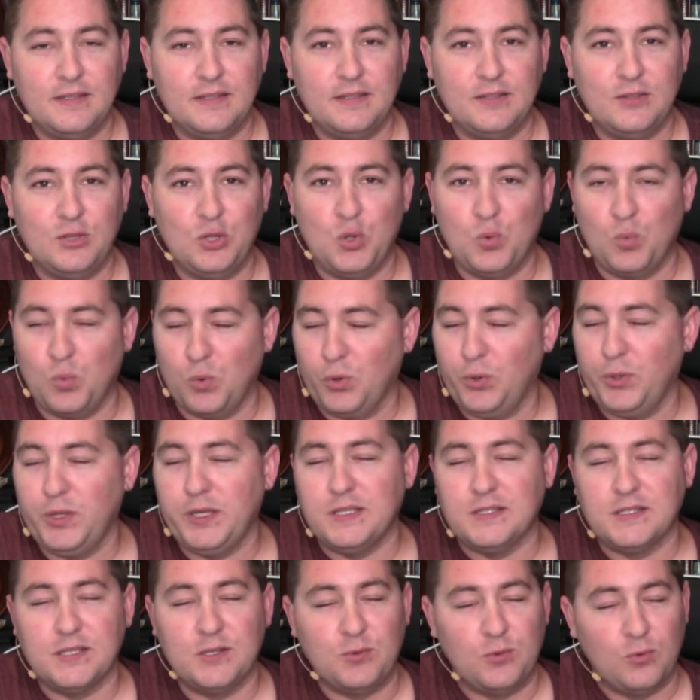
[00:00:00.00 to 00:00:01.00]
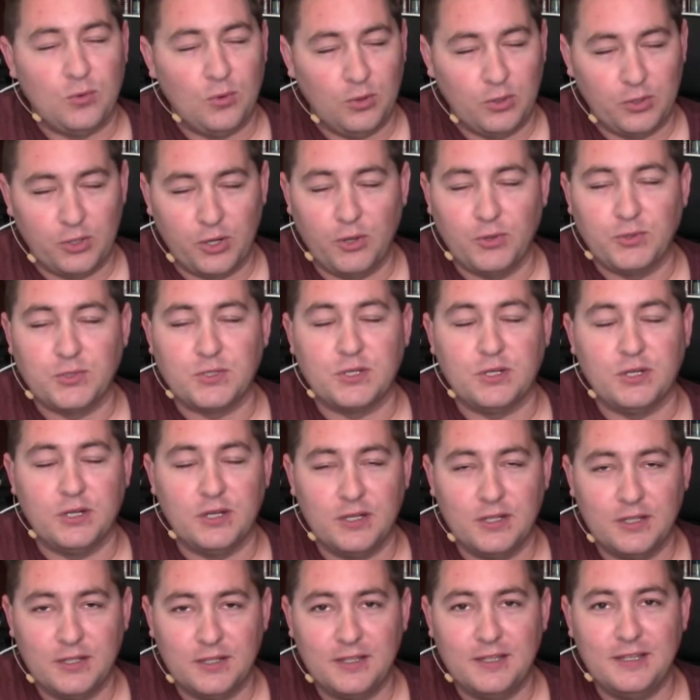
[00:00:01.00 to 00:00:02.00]
The world is a roller coaster.
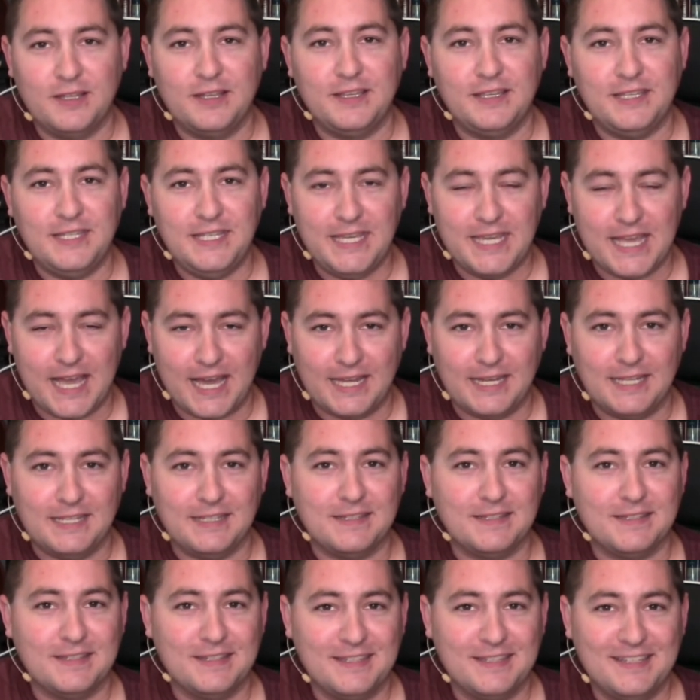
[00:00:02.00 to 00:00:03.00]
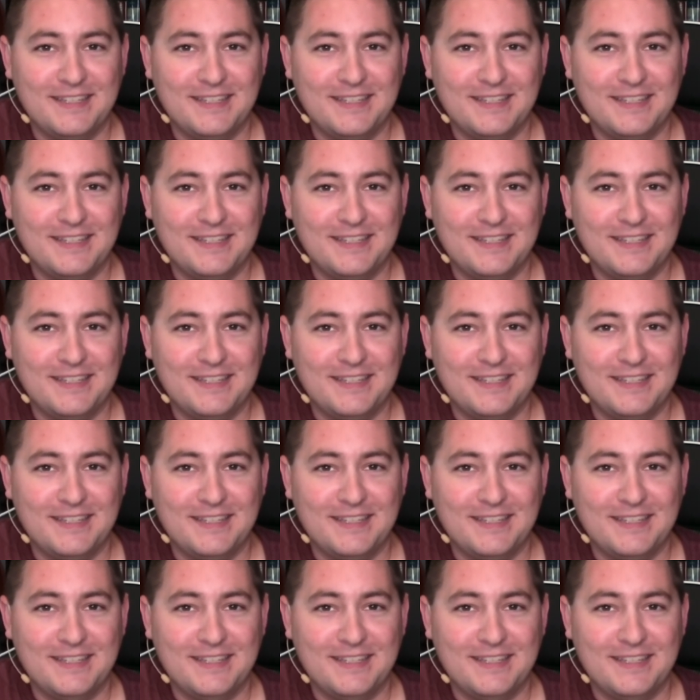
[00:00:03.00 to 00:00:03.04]
Yeah, it is.